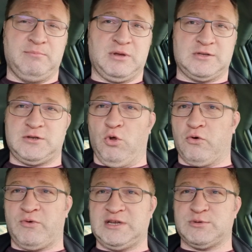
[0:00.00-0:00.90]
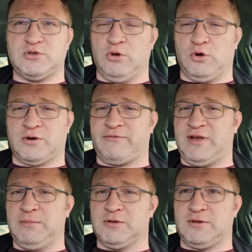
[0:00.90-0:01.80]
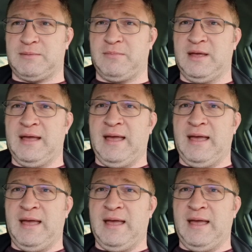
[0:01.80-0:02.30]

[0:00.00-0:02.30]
because long range was no longer available to him.